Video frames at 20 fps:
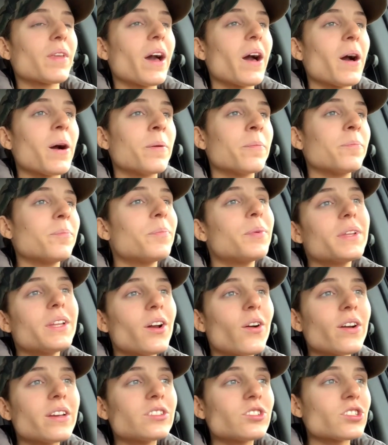um but
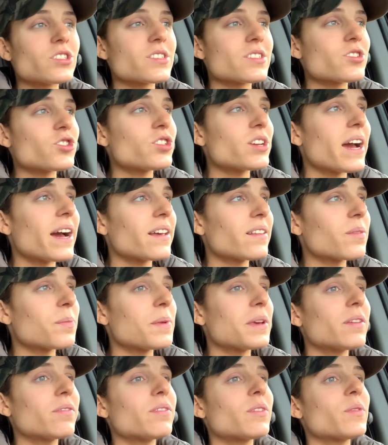no I just she asked
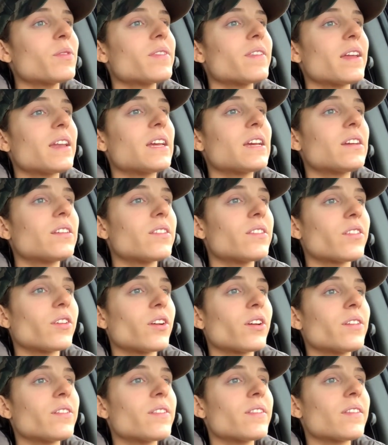me if there was any
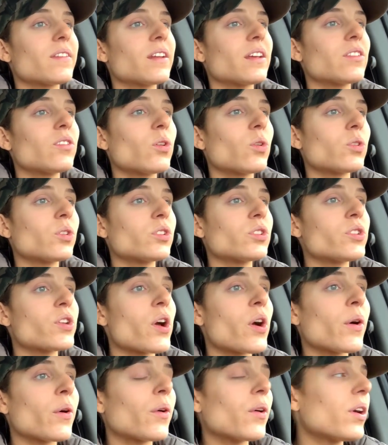concerns and I told her
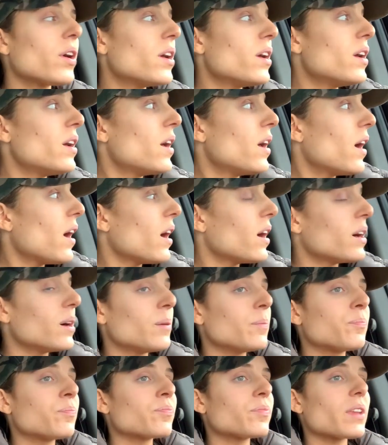no
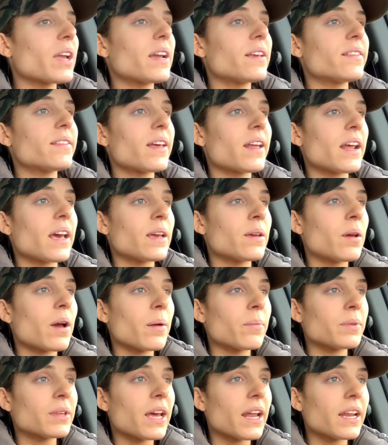um I said I
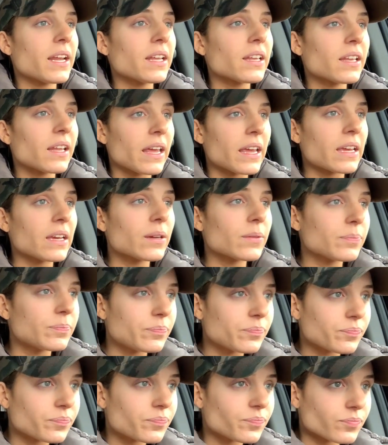I'm getting like
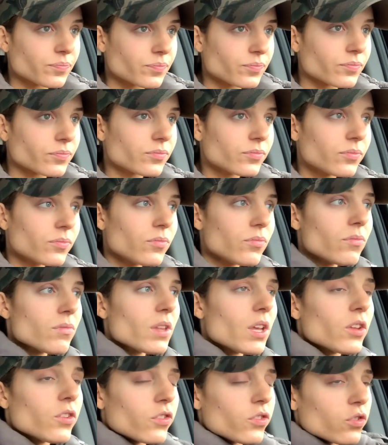
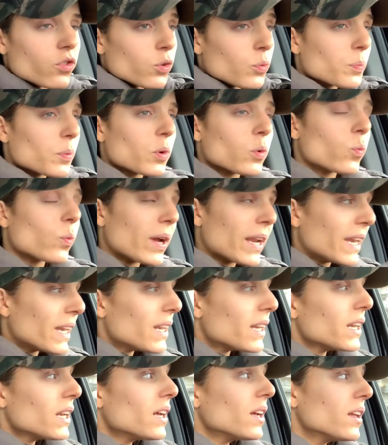super
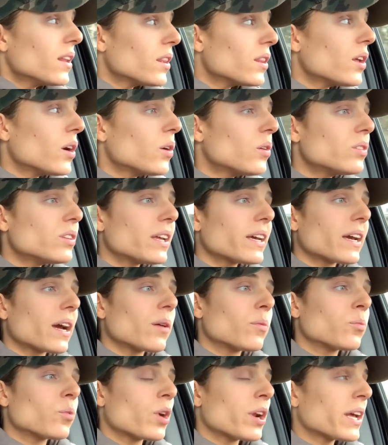winded though like
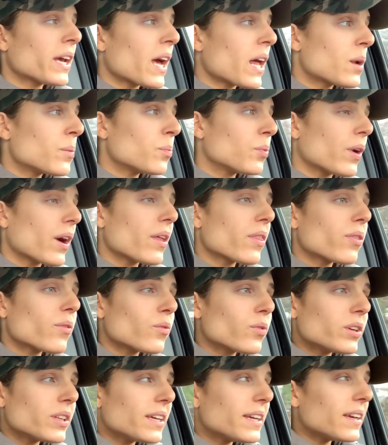I'm running out of breath
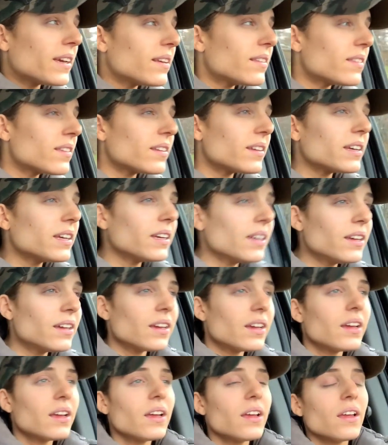really easily
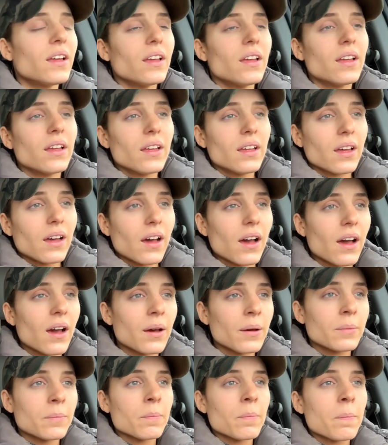
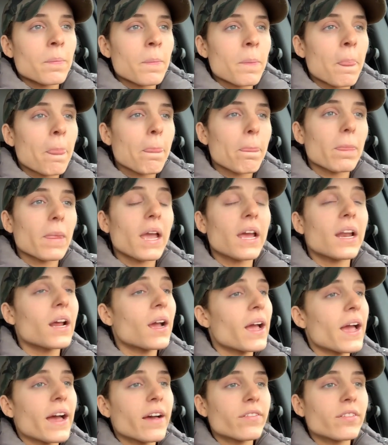um and I
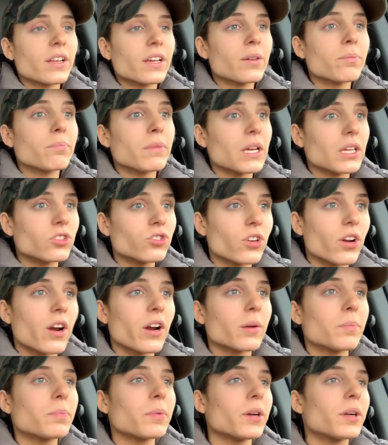have like major
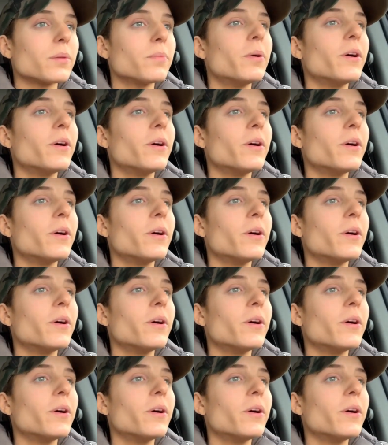heartburn